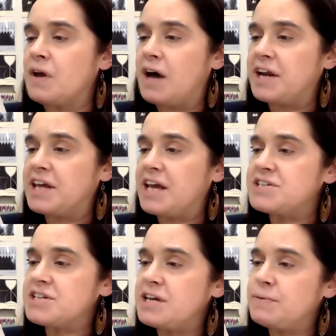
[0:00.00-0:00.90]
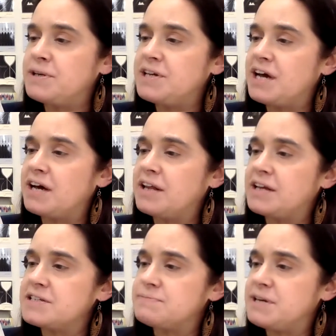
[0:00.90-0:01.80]
On occasion, he would yell at
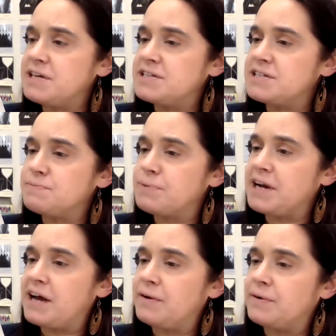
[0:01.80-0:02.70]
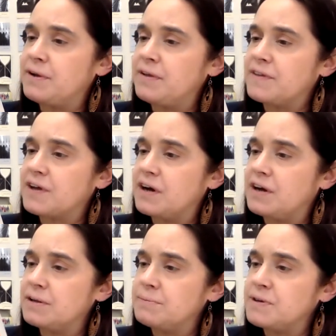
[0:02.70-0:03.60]
his men to spread out the
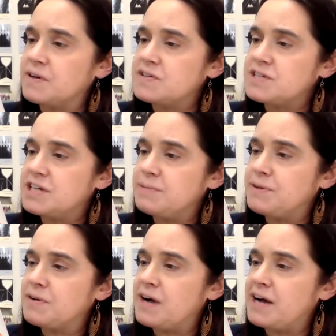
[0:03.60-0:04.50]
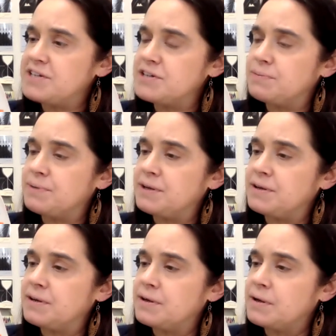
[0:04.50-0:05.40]
column to keep their eyes open.
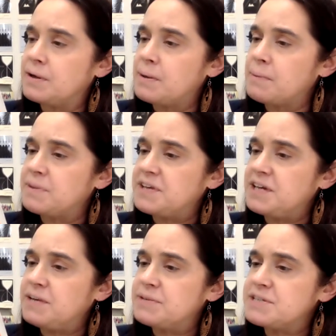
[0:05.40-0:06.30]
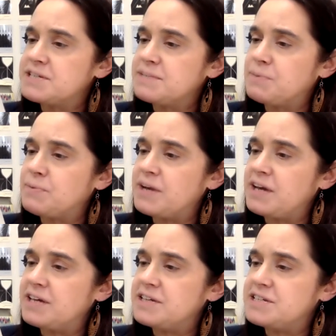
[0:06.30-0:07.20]
But then he would slip
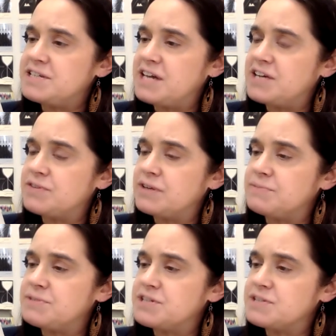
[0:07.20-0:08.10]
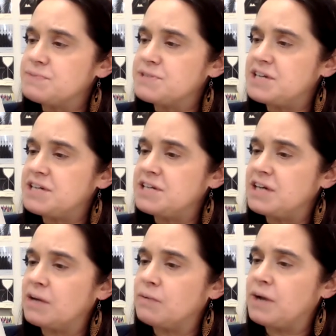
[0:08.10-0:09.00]
away into daydreams, just
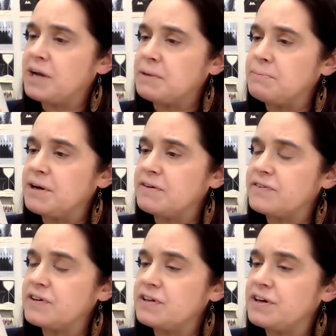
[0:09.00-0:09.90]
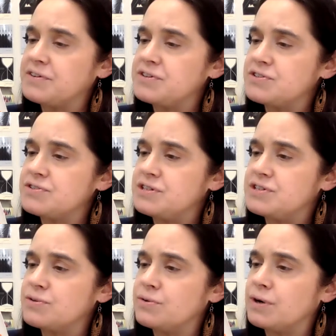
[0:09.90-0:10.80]
pretending, walking barefoot along the Jersey
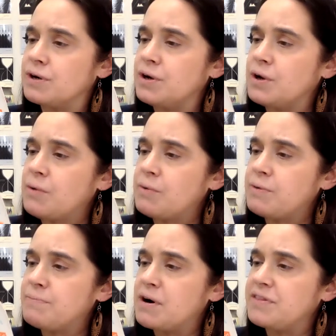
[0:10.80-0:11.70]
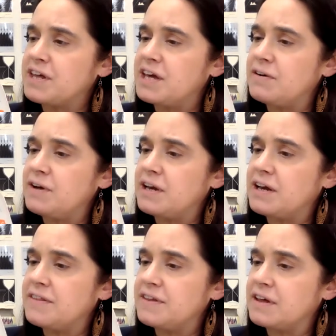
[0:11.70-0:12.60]
shore with Martha carrying
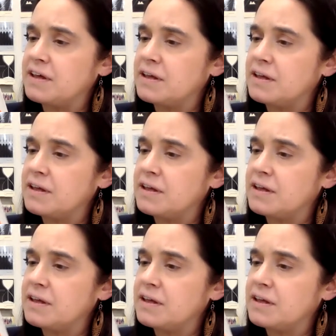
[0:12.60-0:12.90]
nothing.